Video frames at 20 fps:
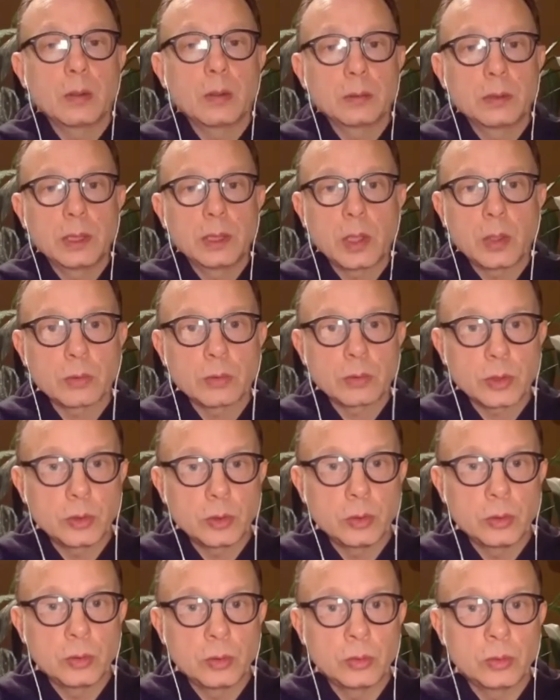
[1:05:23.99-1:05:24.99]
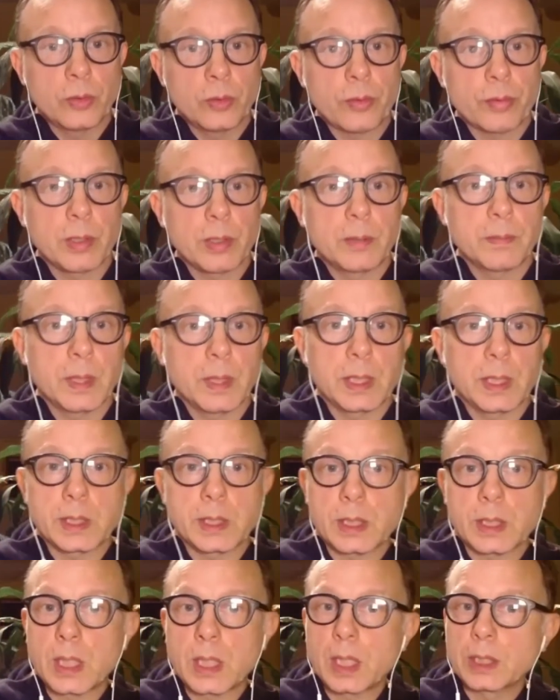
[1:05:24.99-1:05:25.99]
you know, 2-3
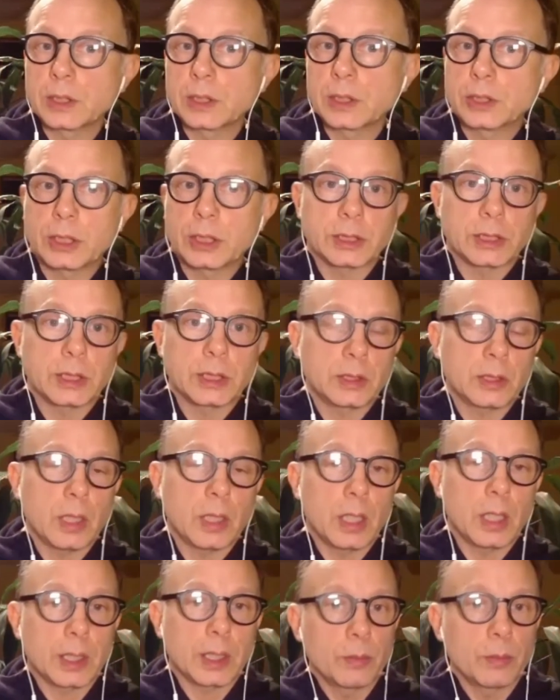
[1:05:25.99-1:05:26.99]
minutes just to talk.